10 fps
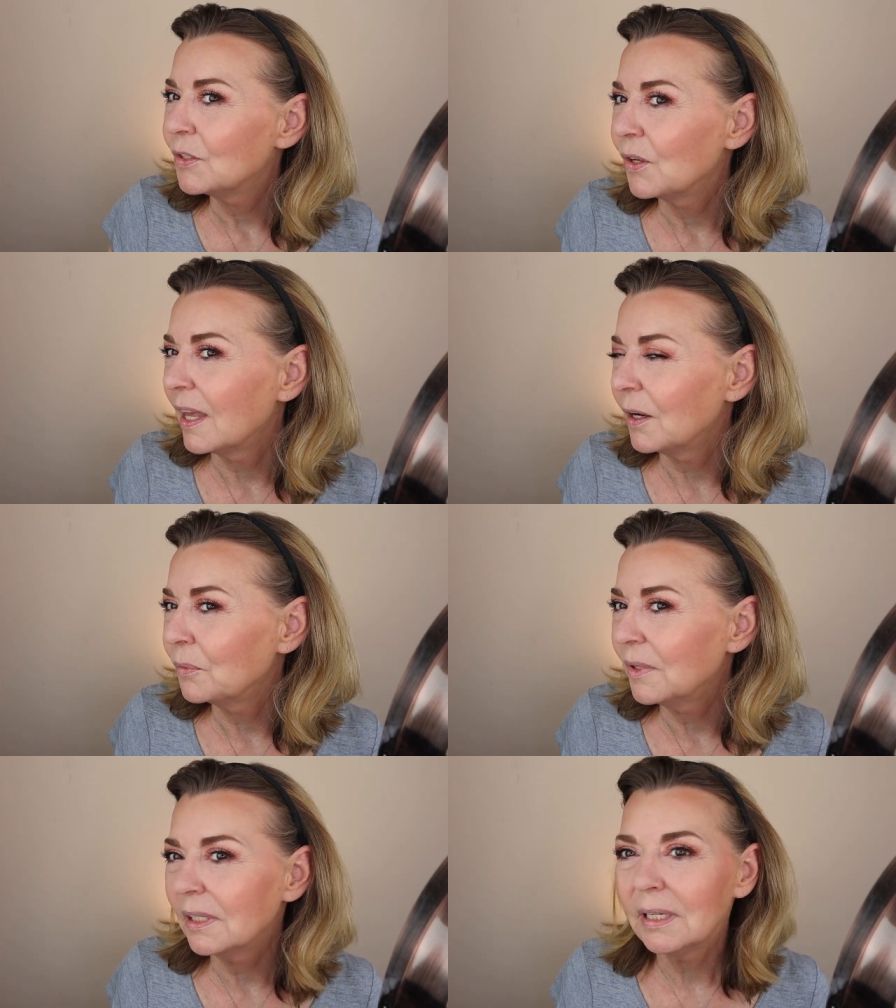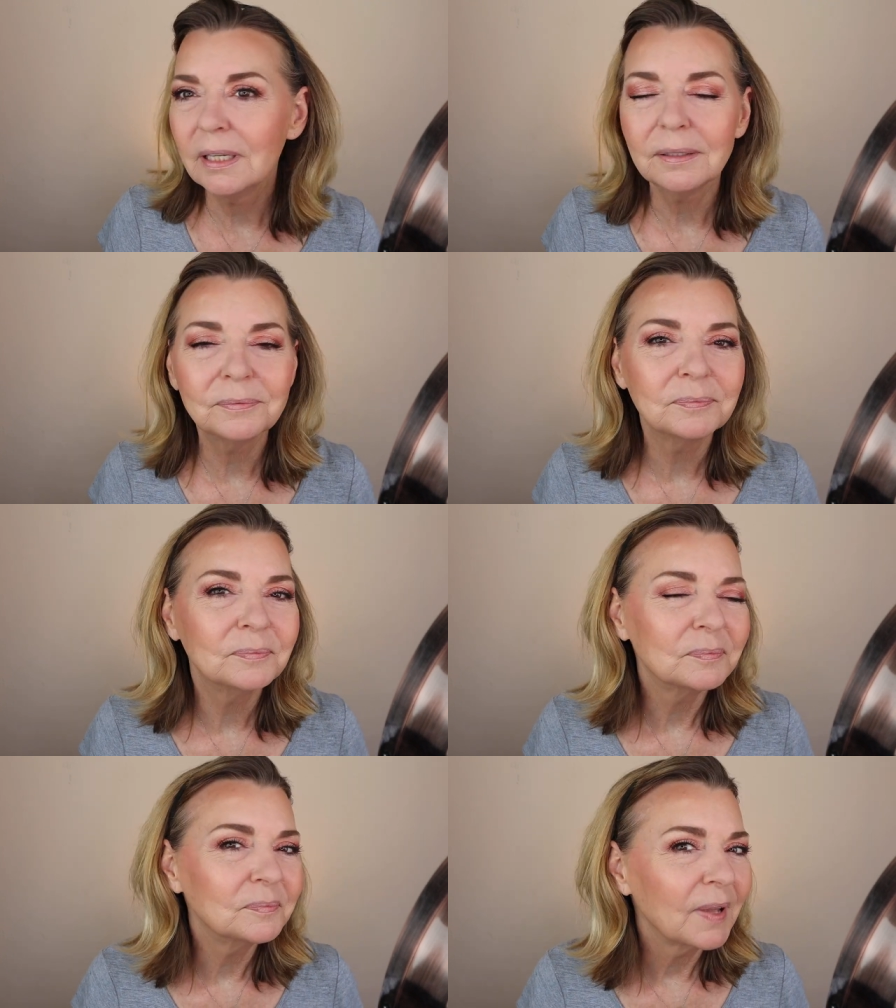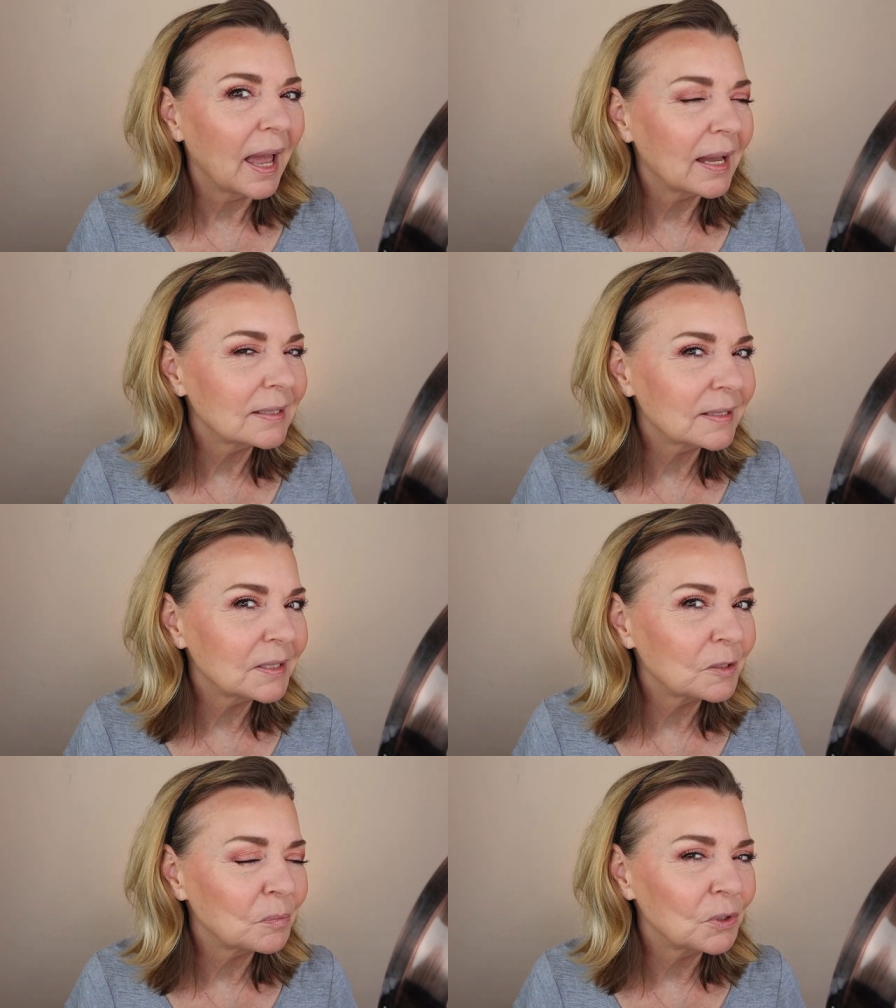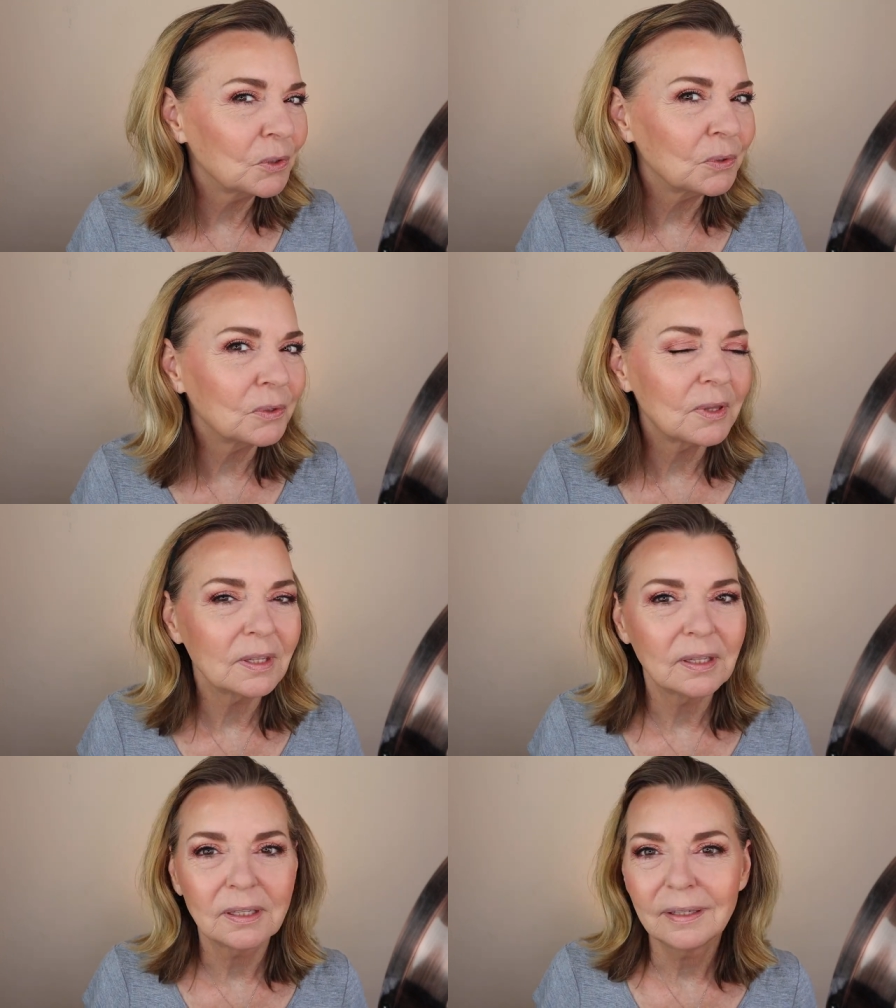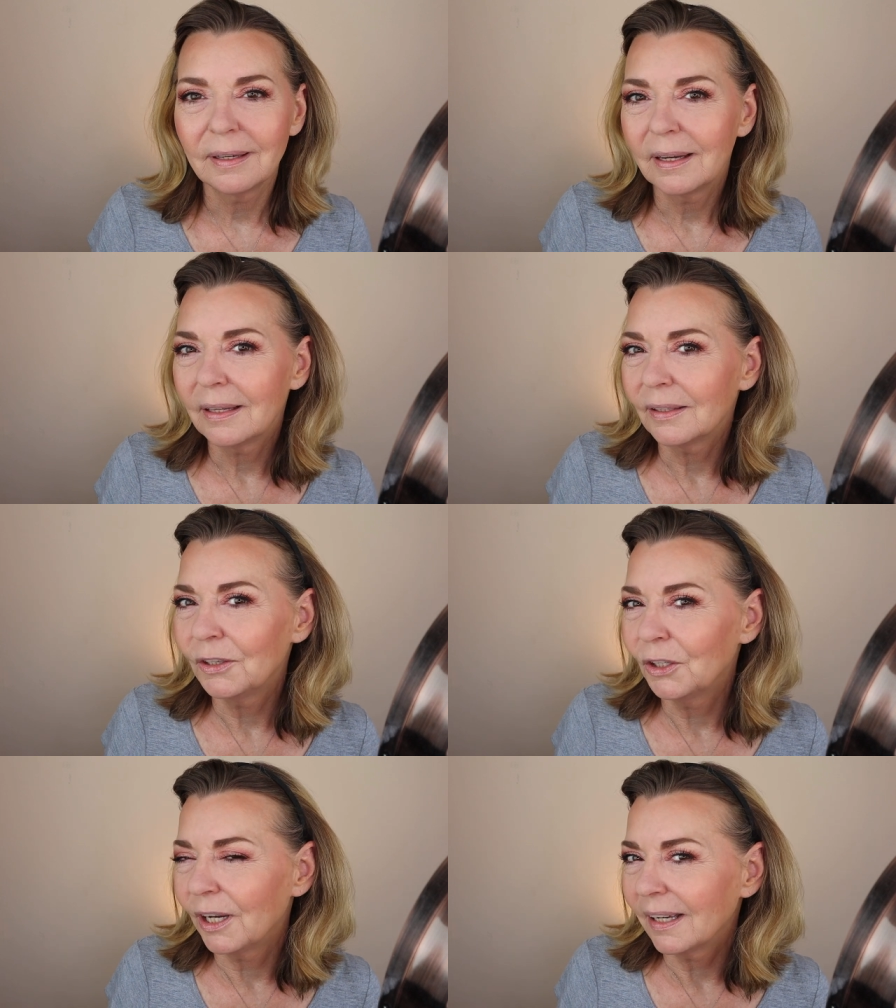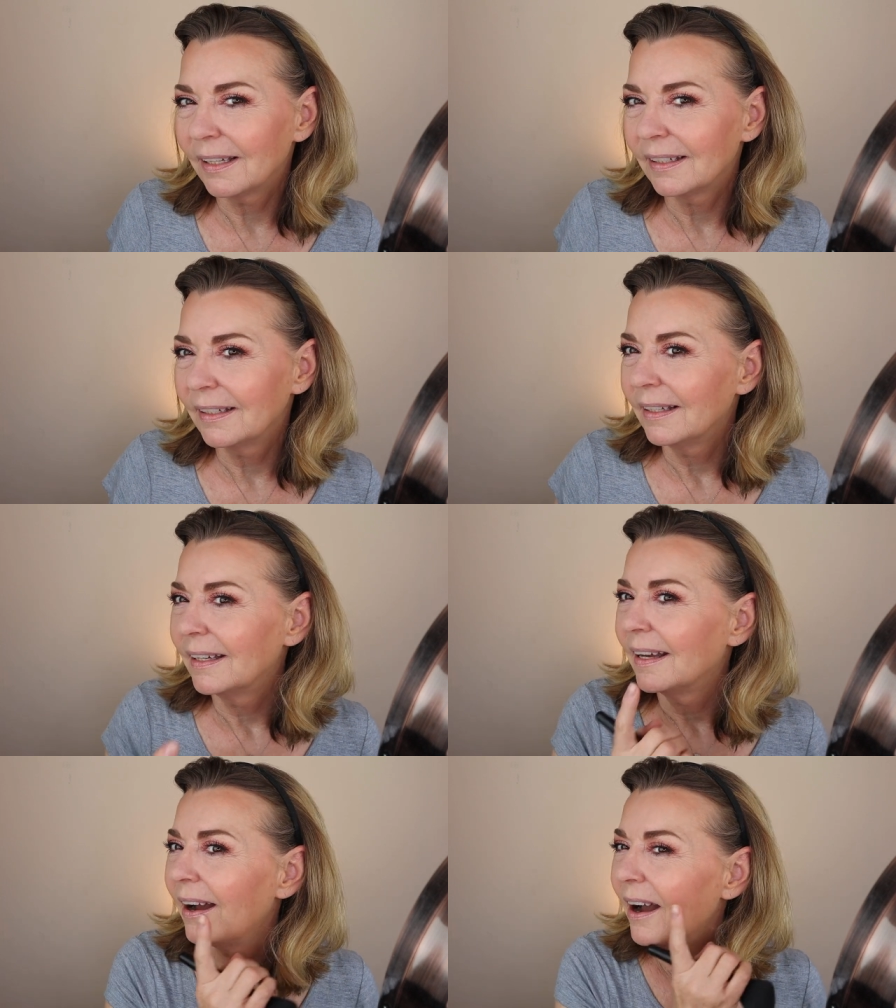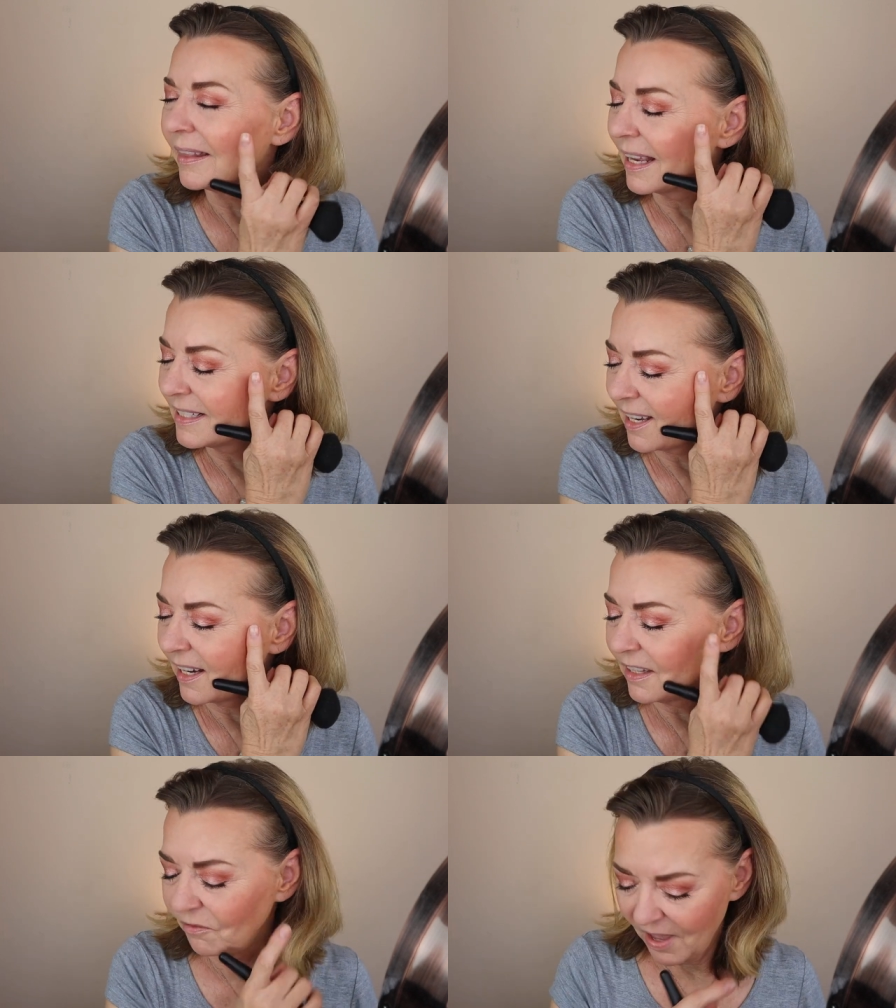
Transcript: so that it really has a smooth look on that side of the